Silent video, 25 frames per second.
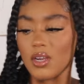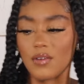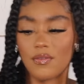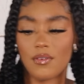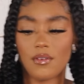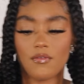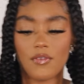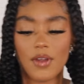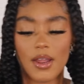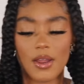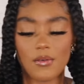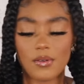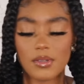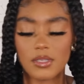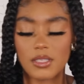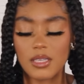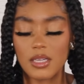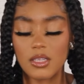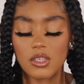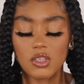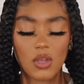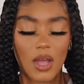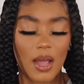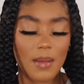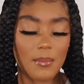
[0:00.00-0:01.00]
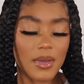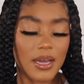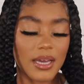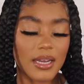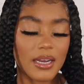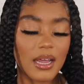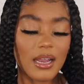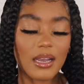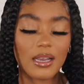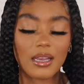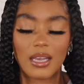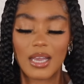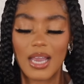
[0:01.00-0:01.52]
different fragrances. So I'm
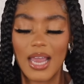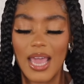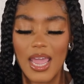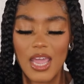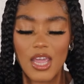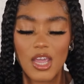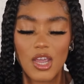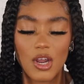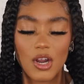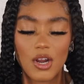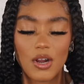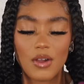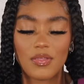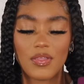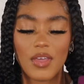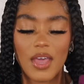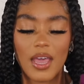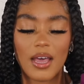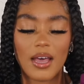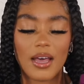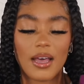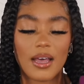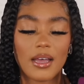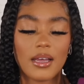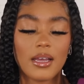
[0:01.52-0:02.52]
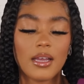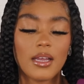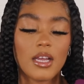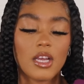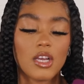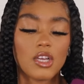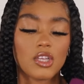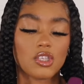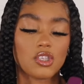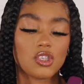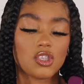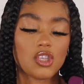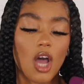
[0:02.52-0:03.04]
gonna layer the
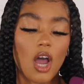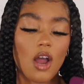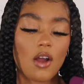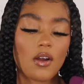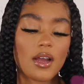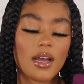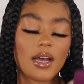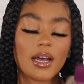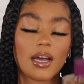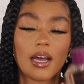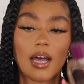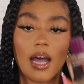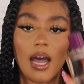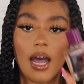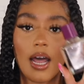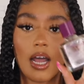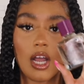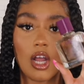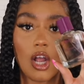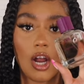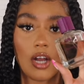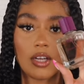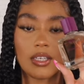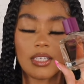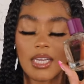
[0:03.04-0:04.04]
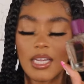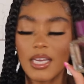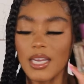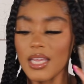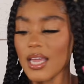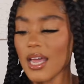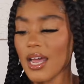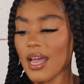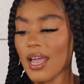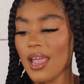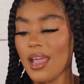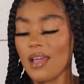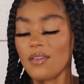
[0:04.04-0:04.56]
Zara
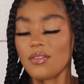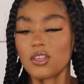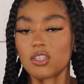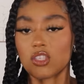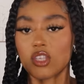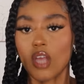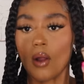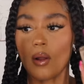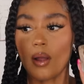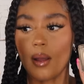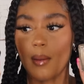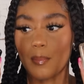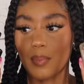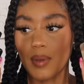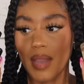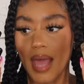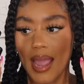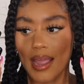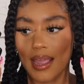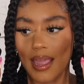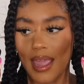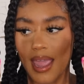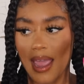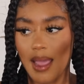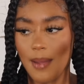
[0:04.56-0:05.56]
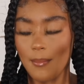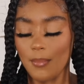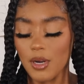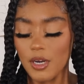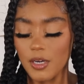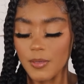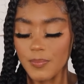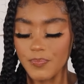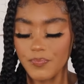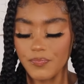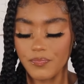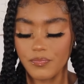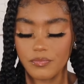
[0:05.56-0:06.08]
Gardenia and the Zara Black
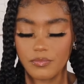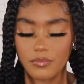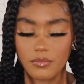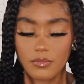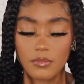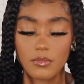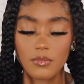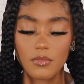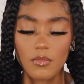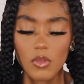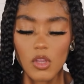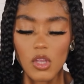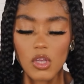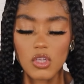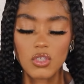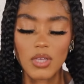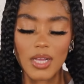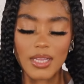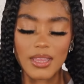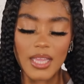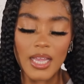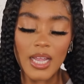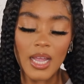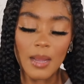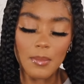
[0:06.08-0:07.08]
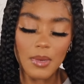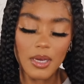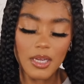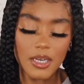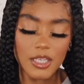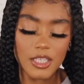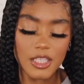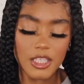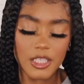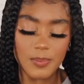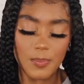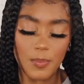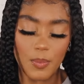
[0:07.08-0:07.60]
Amber. So I think I'm
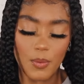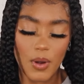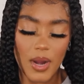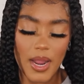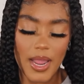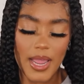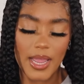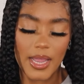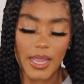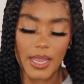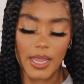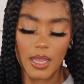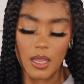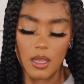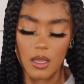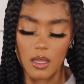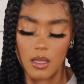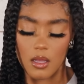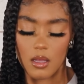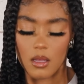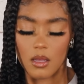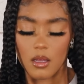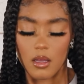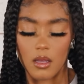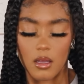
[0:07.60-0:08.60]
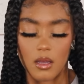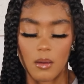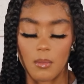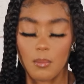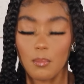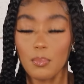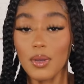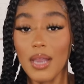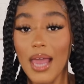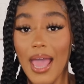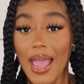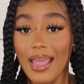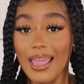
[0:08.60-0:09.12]
gonna spray
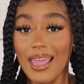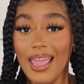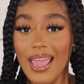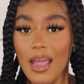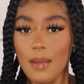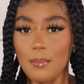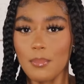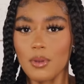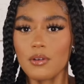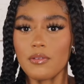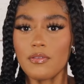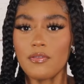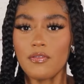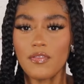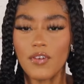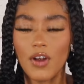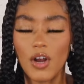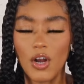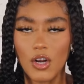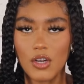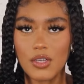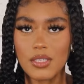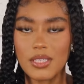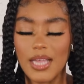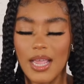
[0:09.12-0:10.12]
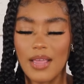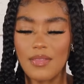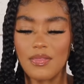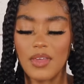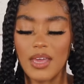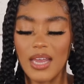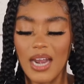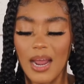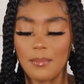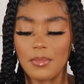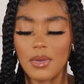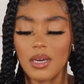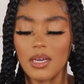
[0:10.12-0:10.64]
Black Amber first, and
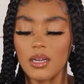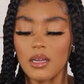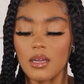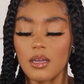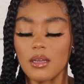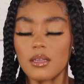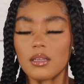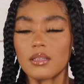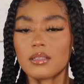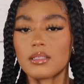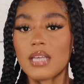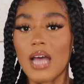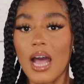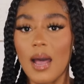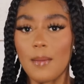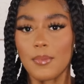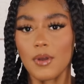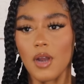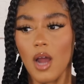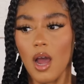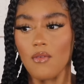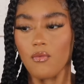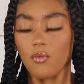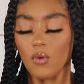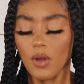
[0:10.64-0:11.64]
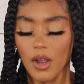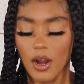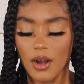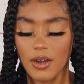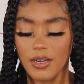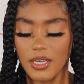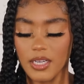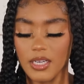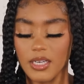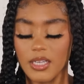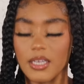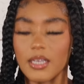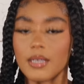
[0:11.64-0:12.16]
then I'm gonna top it off with
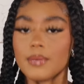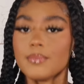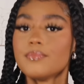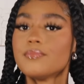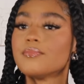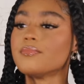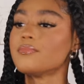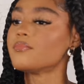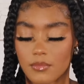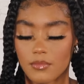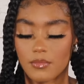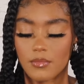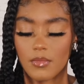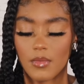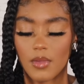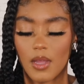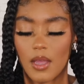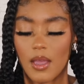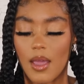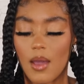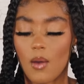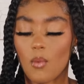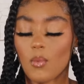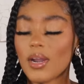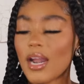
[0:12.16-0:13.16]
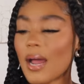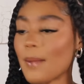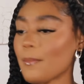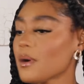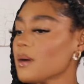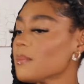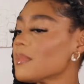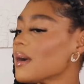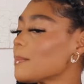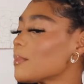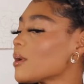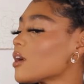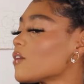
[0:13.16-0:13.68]
Gardenia. And when I put
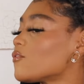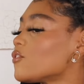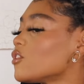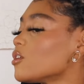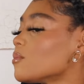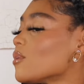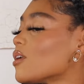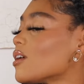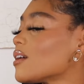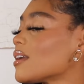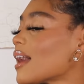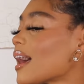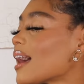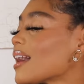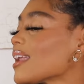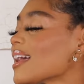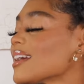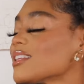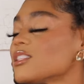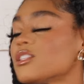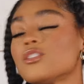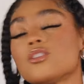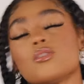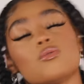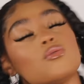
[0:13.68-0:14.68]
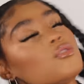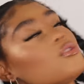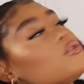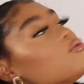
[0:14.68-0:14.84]
my perfume on, I like to do